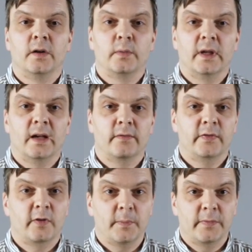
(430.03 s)
We have
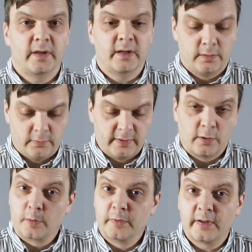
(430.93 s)
stopped using
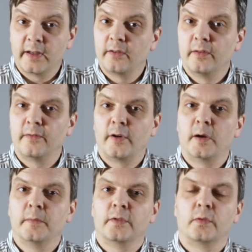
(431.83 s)
herbicides on the
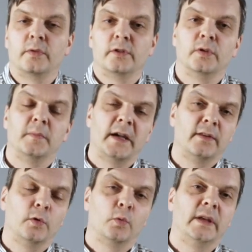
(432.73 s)
farm, so we're doing
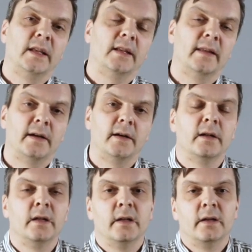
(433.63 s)
manual weeding there.